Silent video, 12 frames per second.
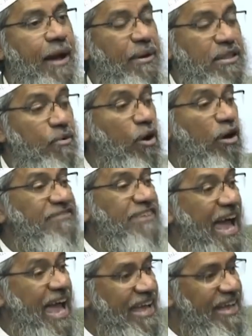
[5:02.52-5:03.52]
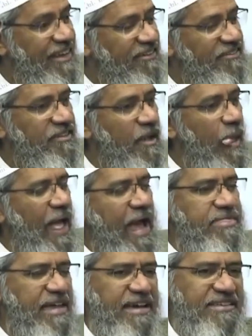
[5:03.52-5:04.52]
but a book of signs,
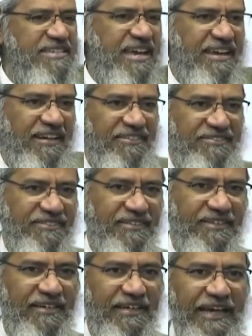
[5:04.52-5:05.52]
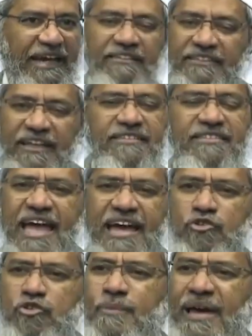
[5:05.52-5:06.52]
S-I-G-N-S. It's a
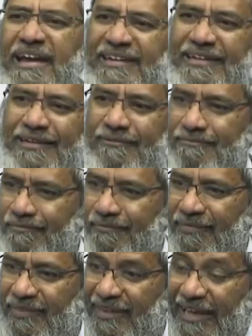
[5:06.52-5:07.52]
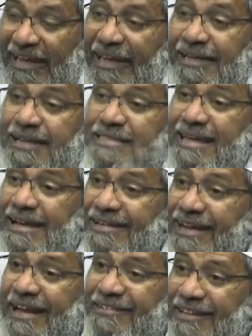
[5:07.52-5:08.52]
hidayah to humanity. It is the
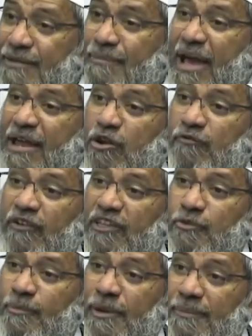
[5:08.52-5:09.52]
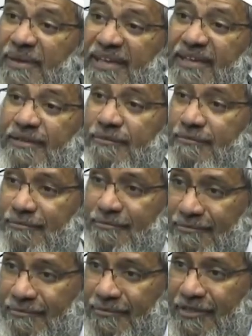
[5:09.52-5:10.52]
instruction manual for the human being.
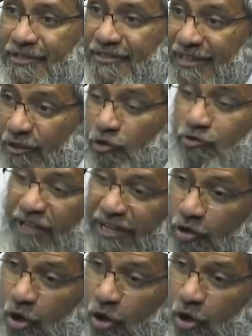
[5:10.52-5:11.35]
The do's and